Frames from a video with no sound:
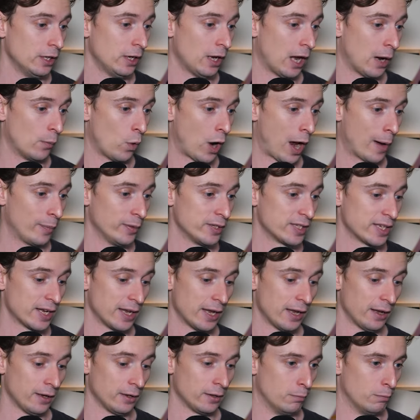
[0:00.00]
And what happens
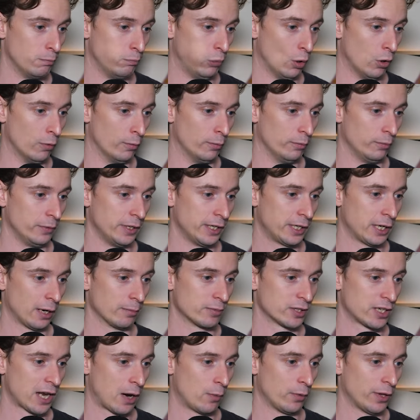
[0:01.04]
here? Boom. He comes
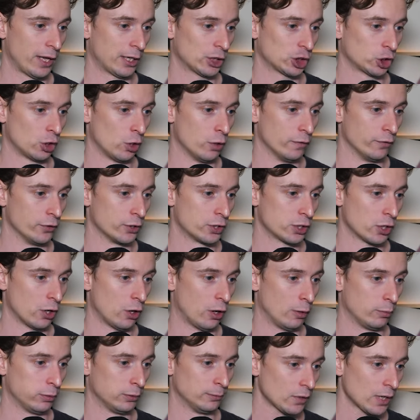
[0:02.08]
down with that shot over the
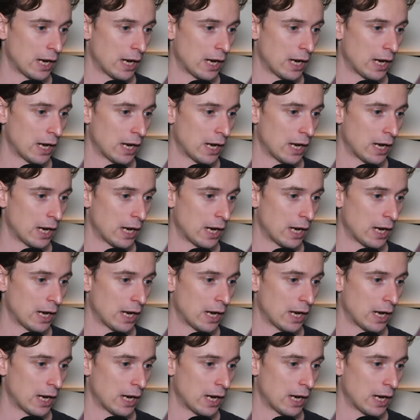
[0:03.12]
top.